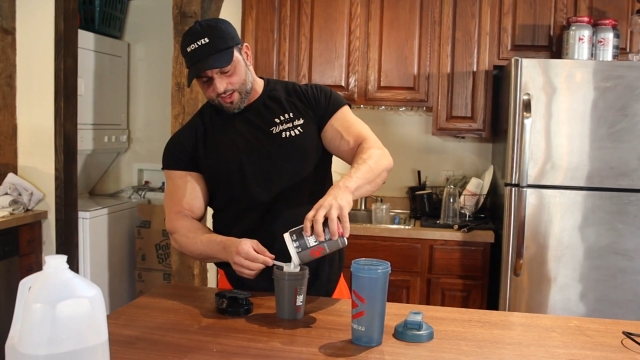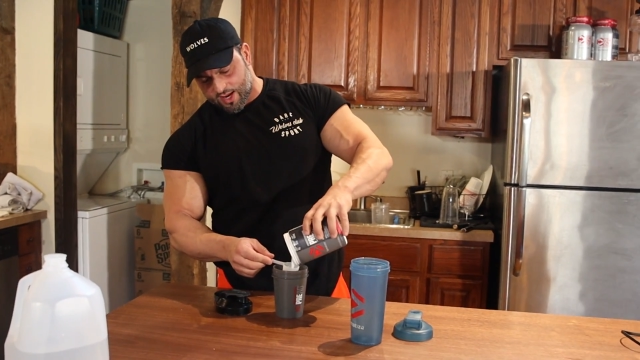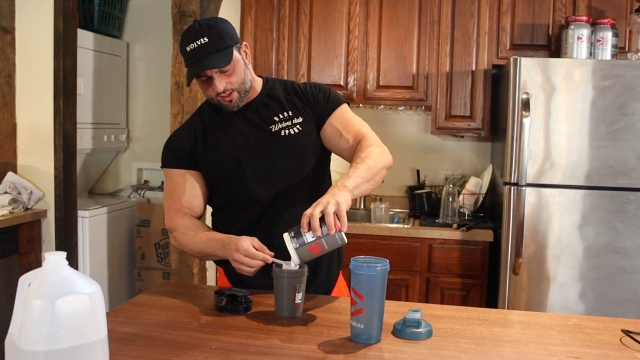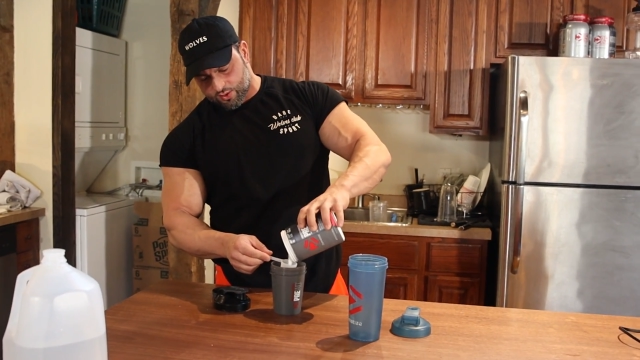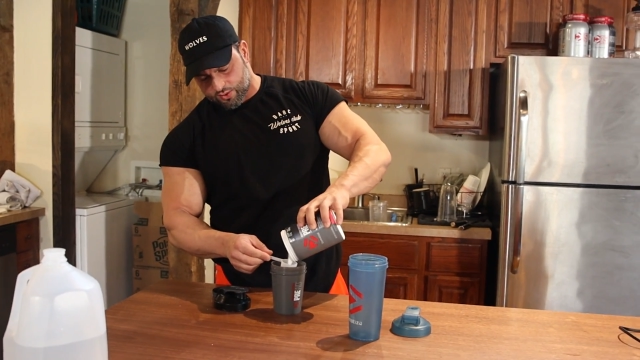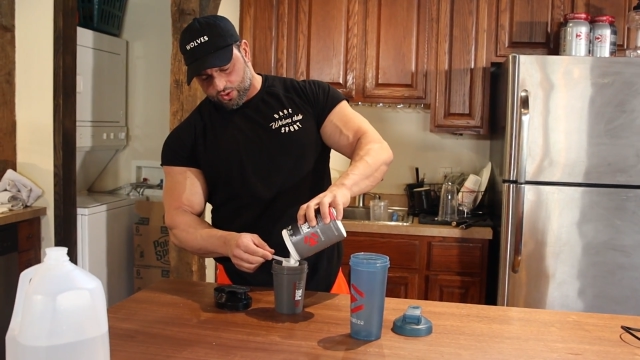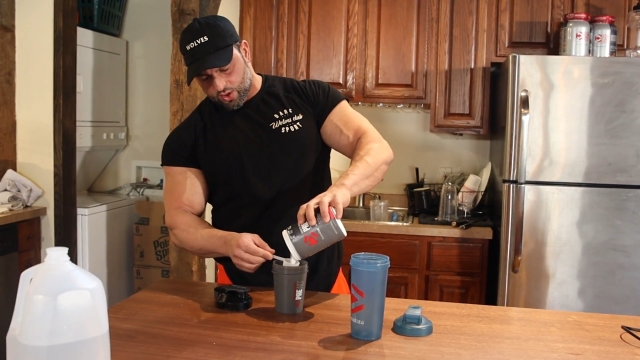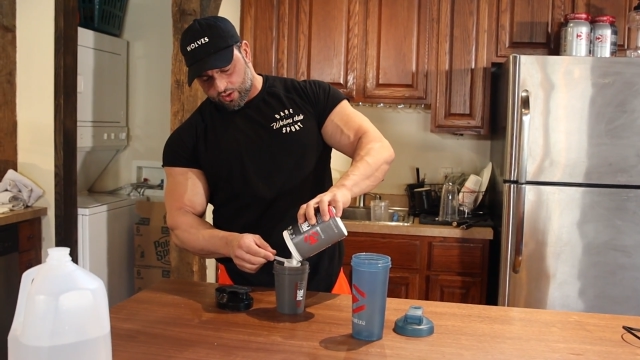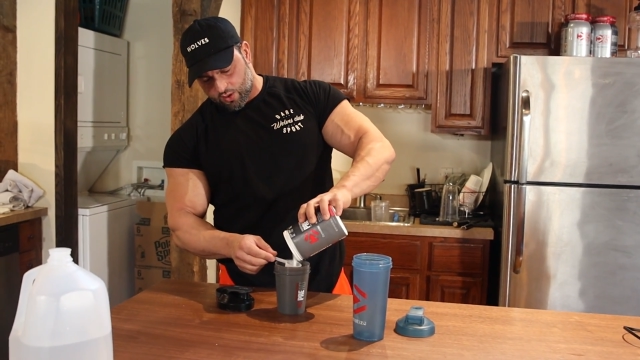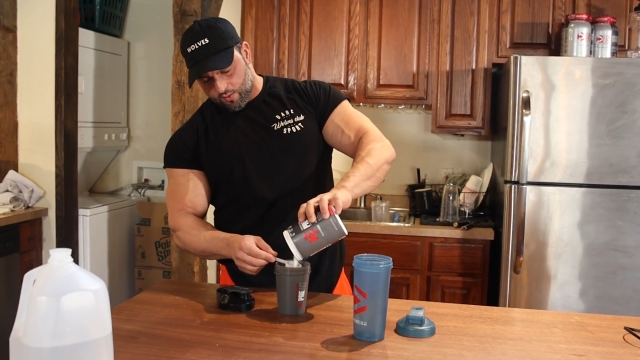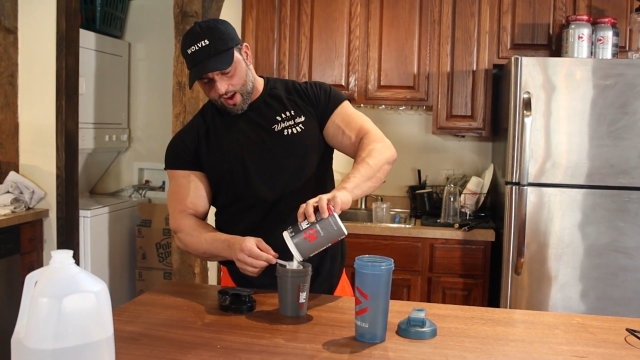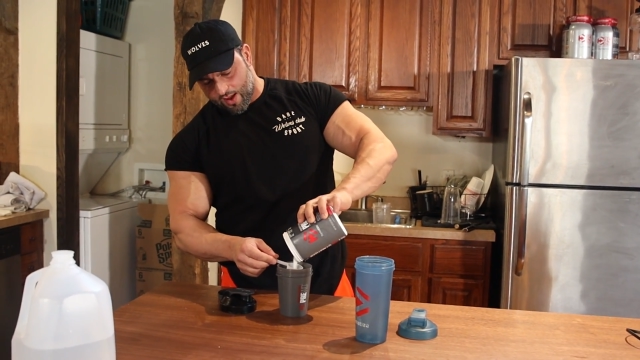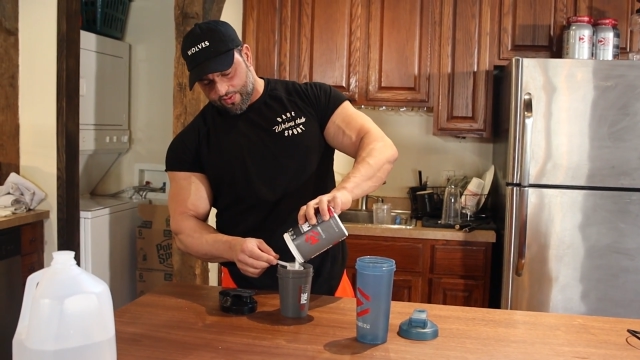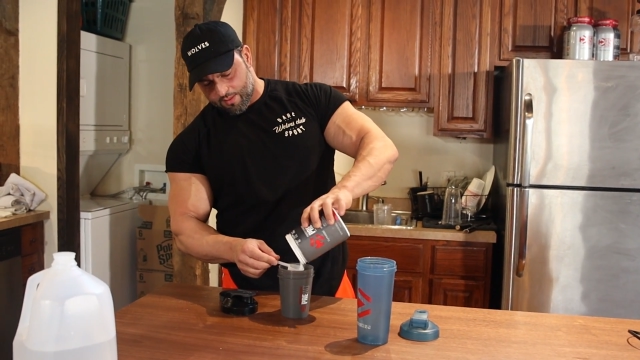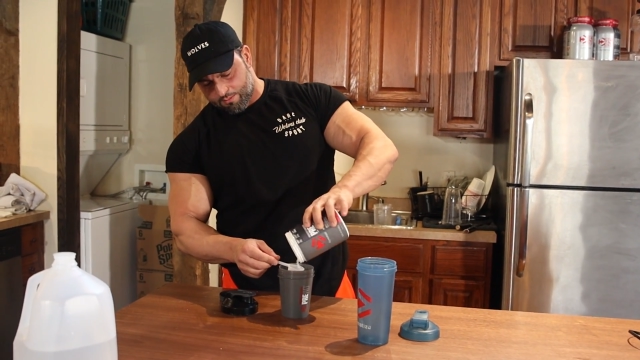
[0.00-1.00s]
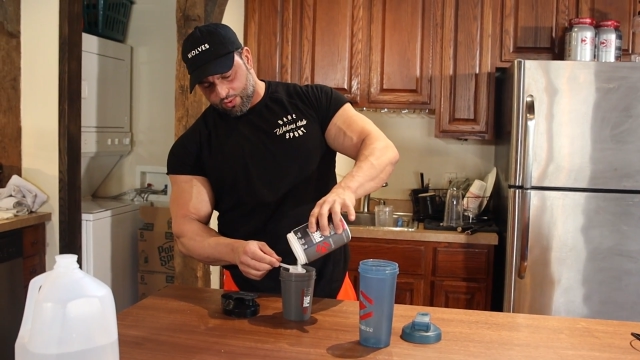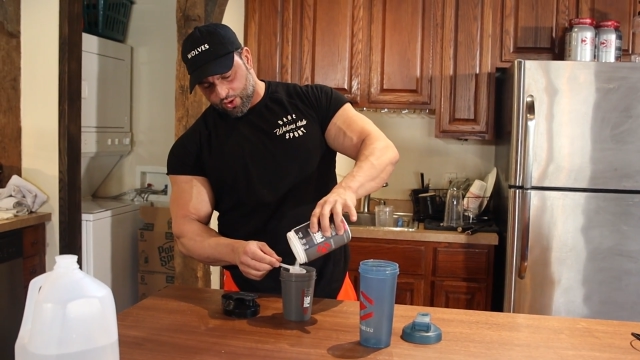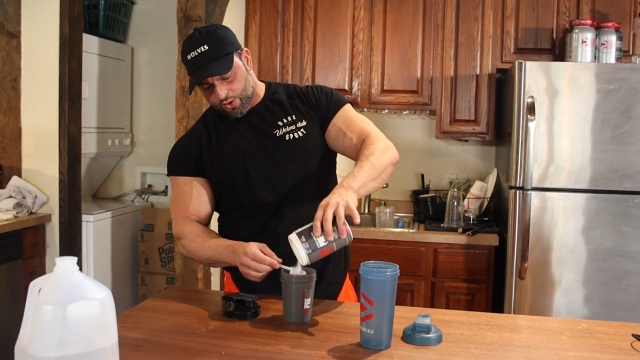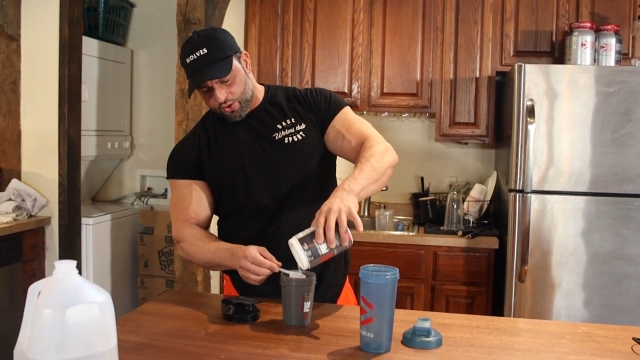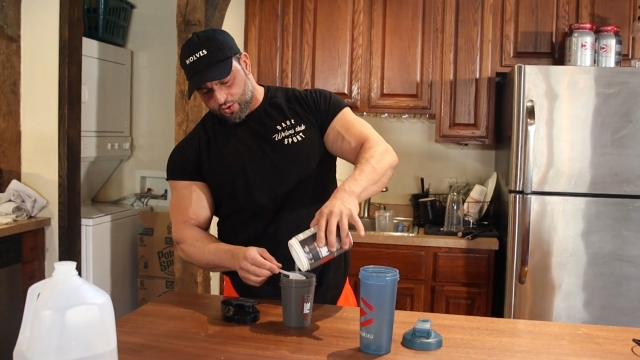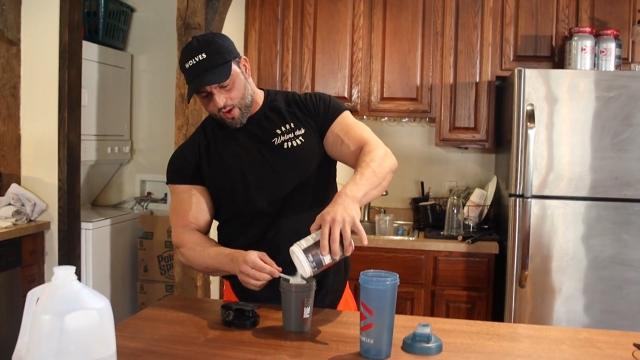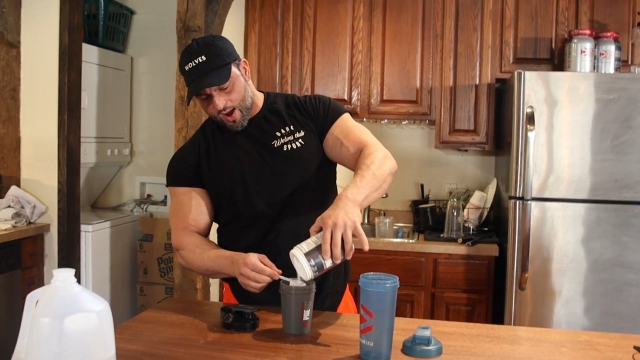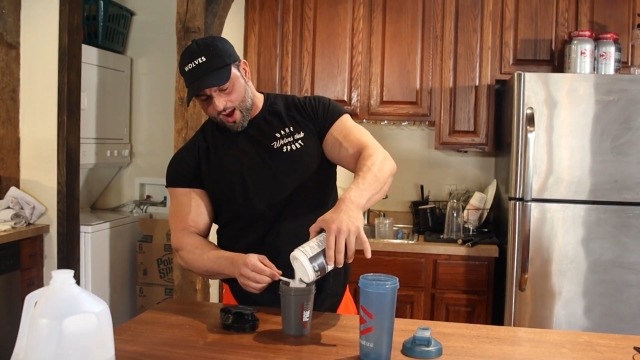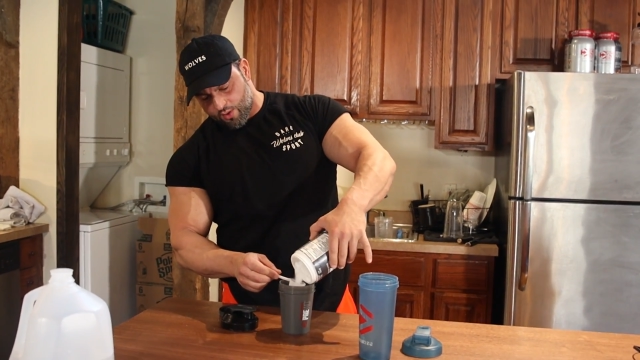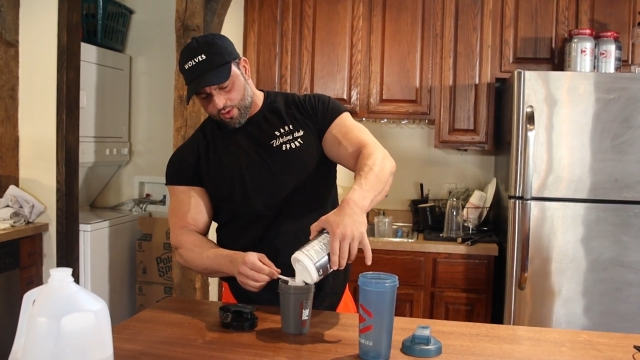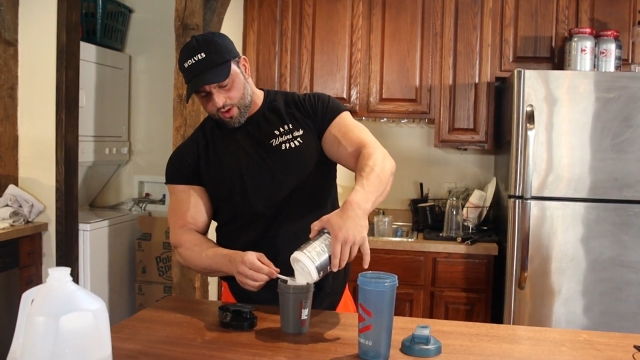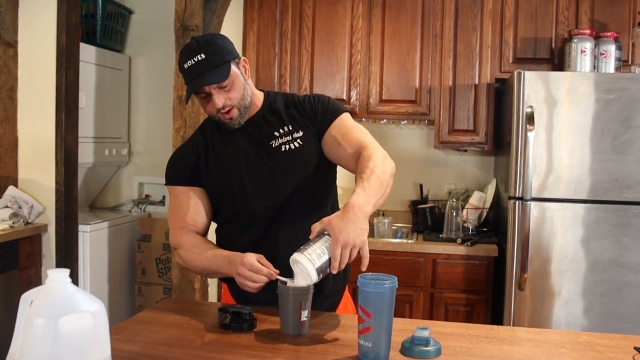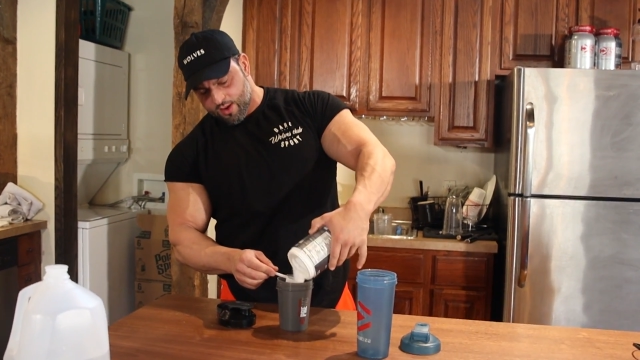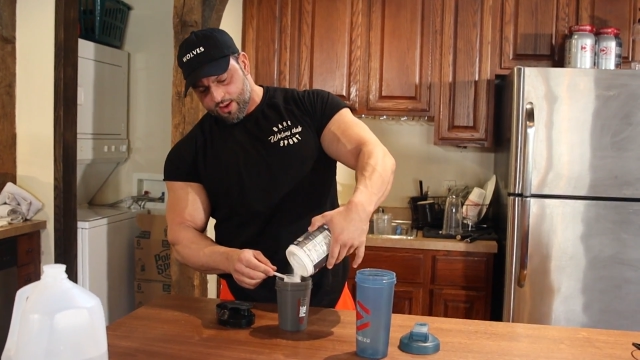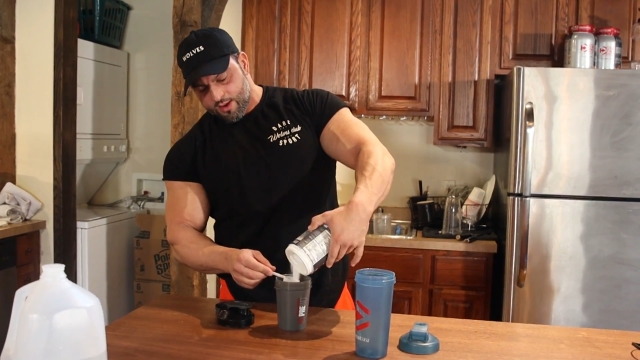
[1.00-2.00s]
to take those all year round. They burn you
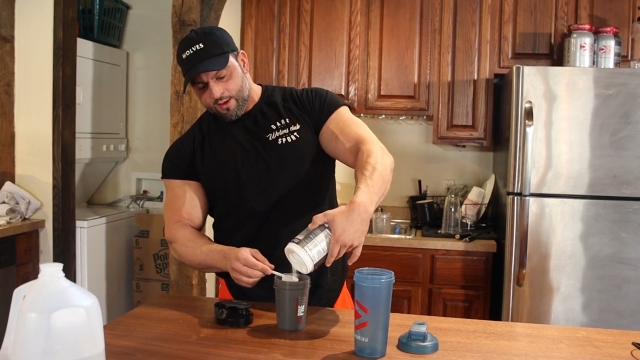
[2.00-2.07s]
out.